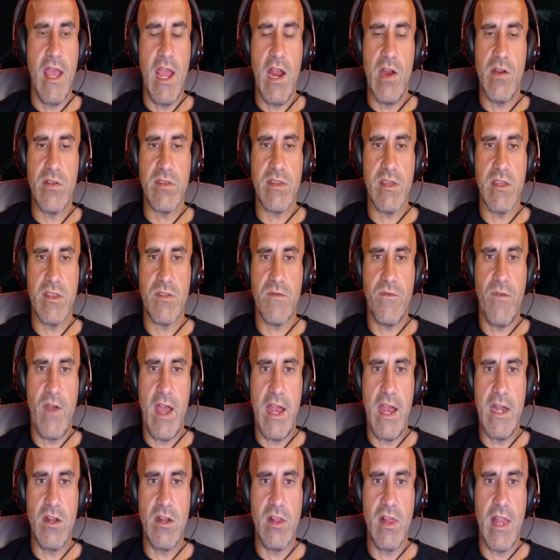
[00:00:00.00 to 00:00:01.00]
airs its
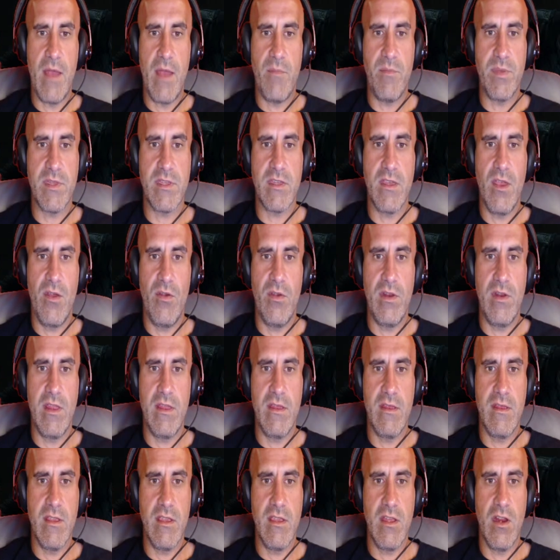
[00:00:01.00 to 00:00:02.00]
final episode,
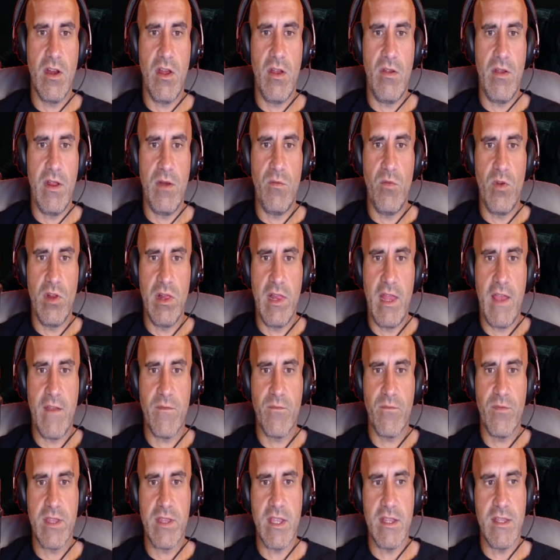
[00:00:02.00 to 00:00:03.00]
and we're
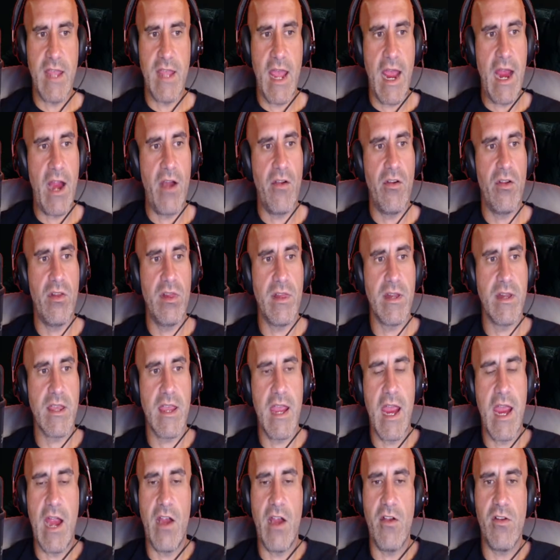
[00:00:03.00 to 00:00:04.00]
left with the Daryl
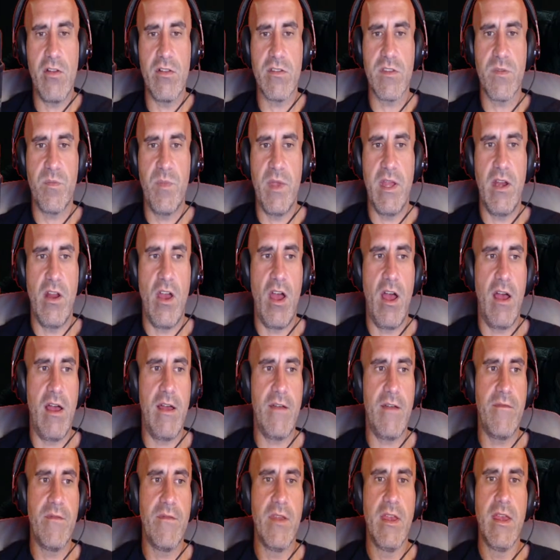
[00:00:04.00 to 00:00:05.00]
and Carol
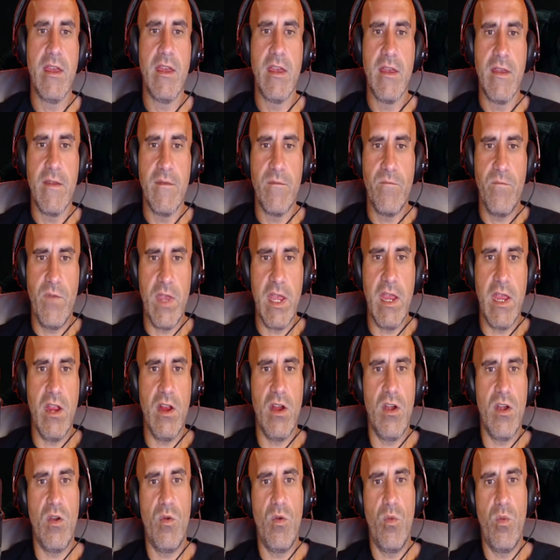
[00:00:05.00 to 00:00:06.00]
spinoff,
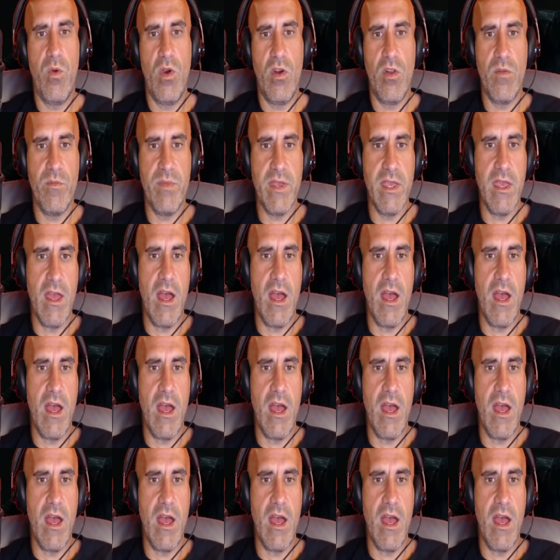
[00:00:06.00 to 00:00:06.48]
Fear, World